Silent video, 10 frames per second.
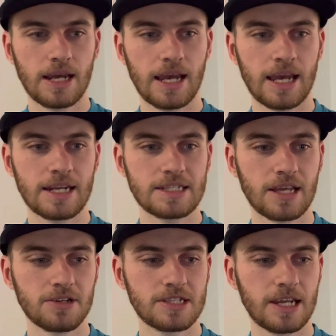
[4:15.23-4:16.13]
And it's
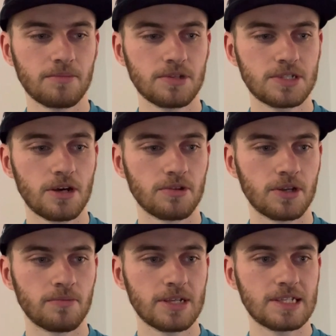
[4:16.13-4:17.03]
understandably so.
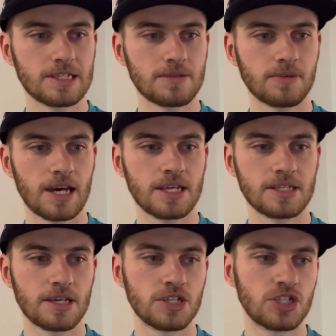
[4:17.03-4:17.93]
They're missing some guys.
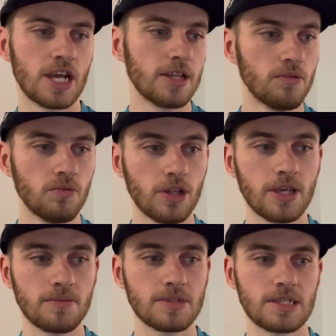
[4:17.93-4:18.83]
Jalen
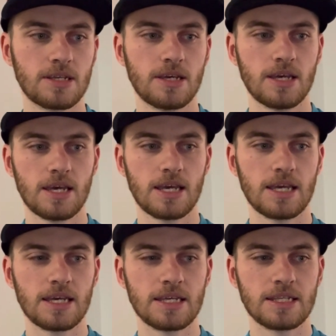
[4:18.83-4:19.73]
Williams
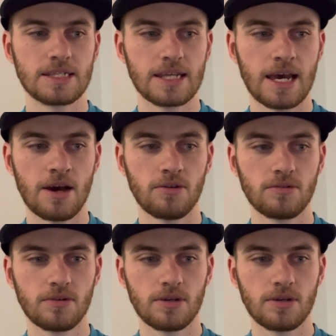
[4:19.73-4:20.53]
is out.